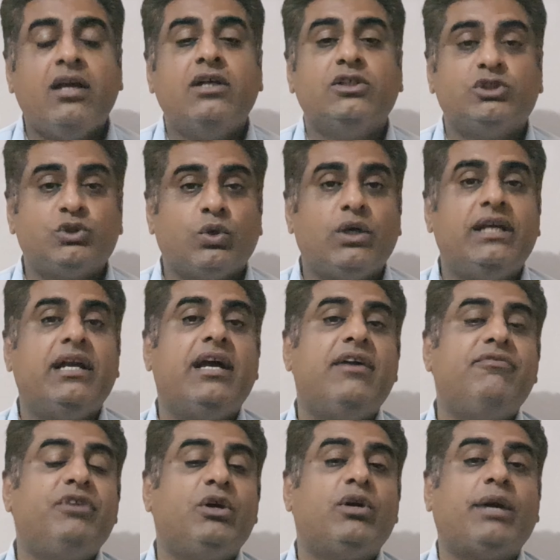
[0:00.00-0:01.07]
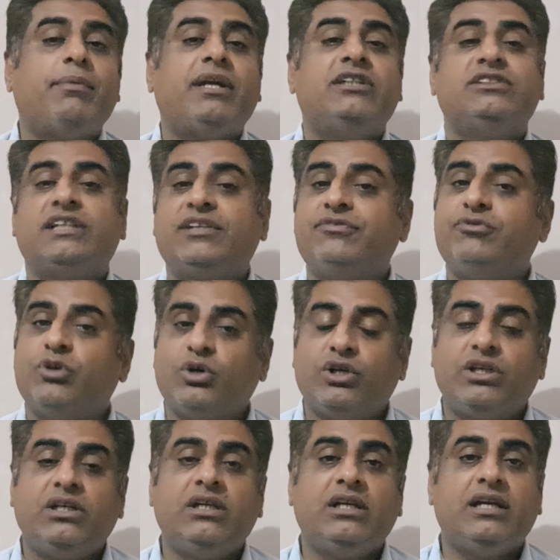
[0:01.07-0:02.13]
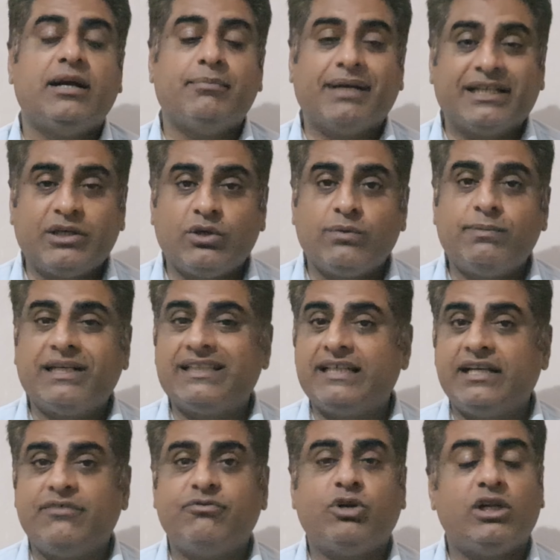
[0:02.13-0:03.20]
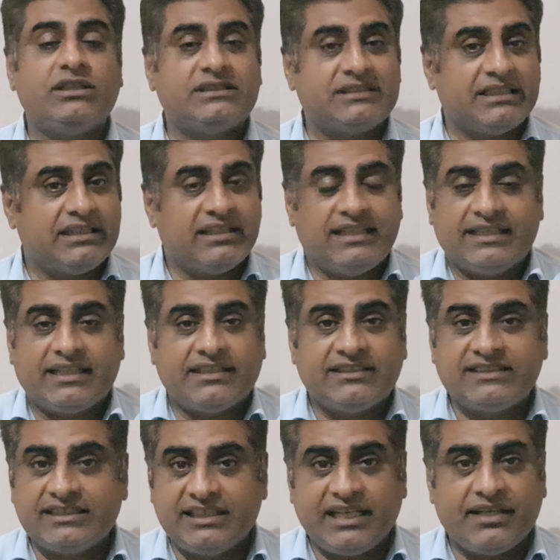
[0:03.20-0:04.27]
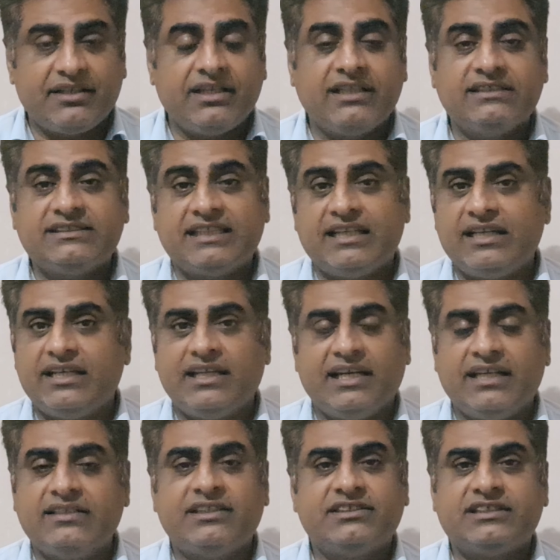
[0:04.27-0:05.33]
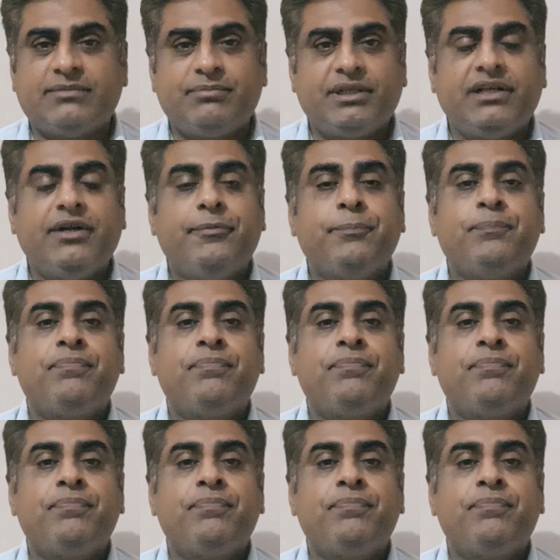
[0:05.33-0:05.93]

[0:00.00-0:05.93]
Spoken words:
So if you're currently 64, but your birthday falls later this year, say in December,